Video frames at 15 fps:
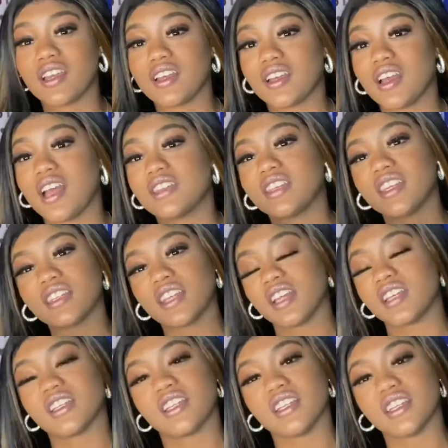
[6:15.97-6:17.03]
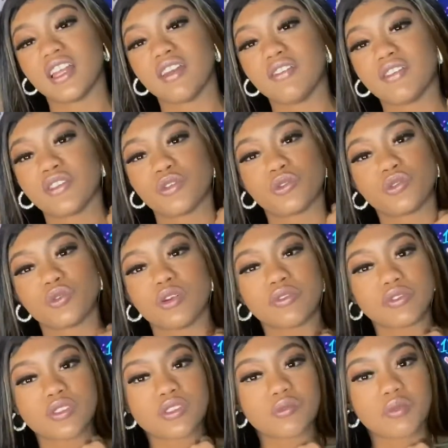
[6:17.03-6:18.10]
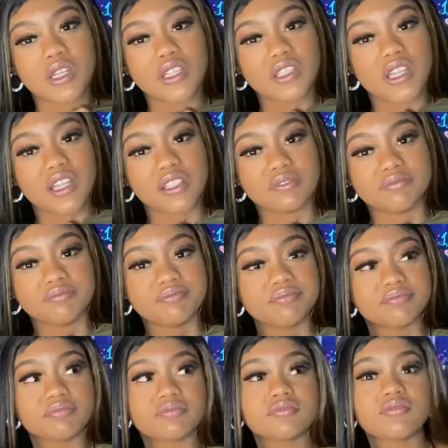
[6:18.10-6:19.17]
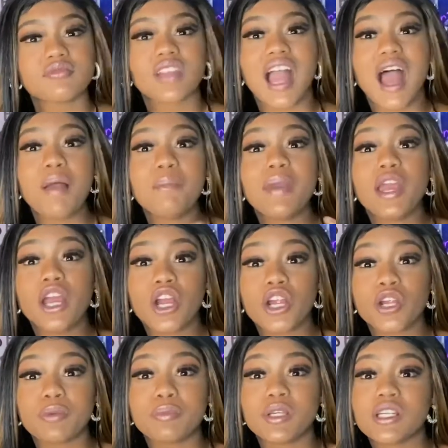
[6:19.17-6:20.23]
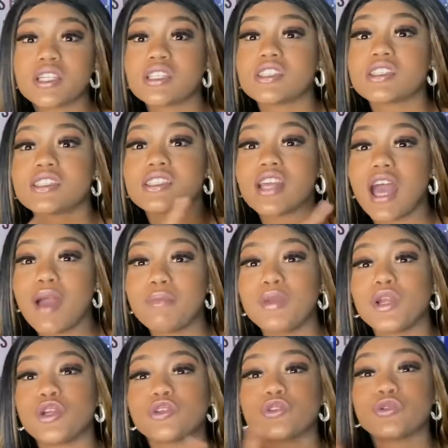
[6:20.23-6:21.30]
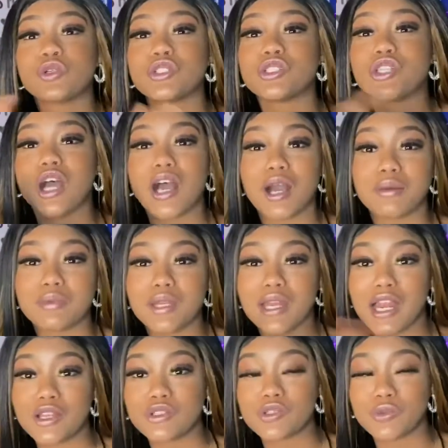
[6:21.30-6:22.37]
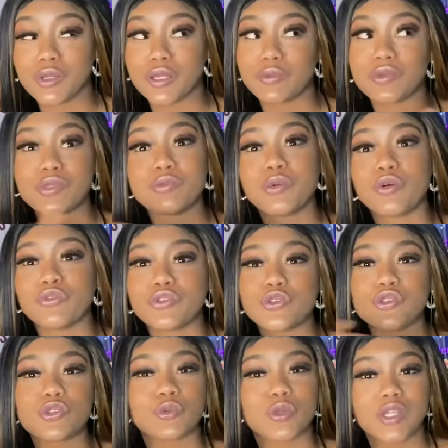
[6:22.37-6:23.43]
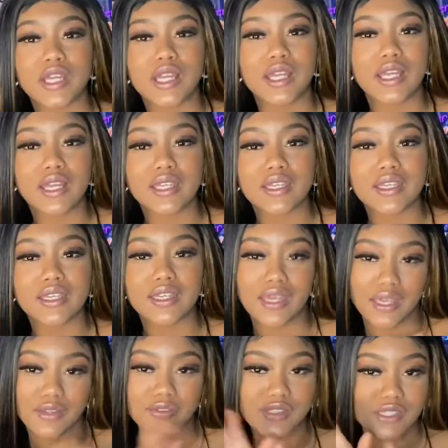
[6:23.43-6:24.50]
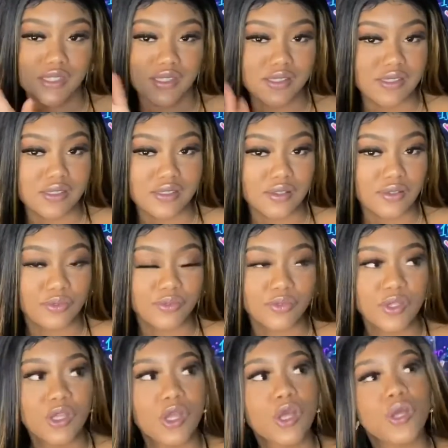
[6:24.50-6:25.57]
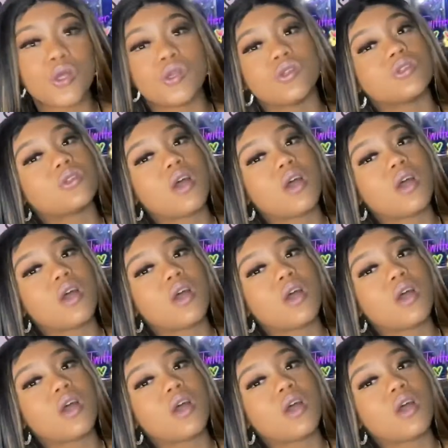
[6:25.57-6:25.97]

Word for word: I think like in 11th or 12th or something like that. I met her because I met her through a job that I used to work. We both used to work at like KFC and stuff.